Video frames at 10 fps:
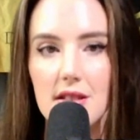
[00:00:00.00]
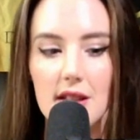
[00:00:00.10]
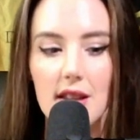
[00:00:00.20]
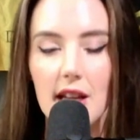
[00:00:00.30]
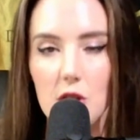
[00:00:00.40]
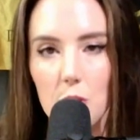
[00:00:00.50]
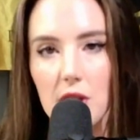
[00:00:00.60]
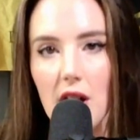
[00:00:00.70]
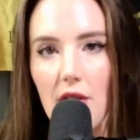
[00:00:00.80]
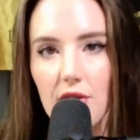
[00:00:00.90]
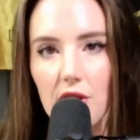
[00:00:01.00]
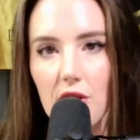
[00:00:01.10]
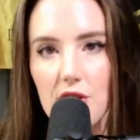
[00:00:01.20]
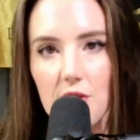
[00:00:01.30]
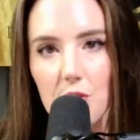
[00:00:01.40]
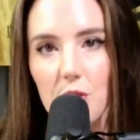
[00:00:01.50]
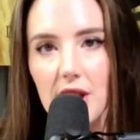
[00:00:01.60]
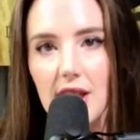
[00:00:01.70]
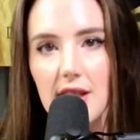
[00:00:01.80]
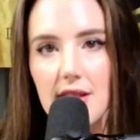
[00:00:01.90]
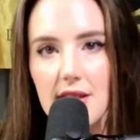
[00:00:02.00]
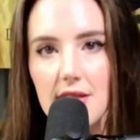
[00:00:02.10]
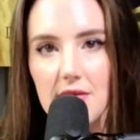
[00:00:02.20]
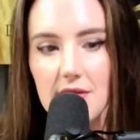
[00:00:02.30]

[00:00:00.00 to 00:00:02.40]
Did they do enough in those 4 years?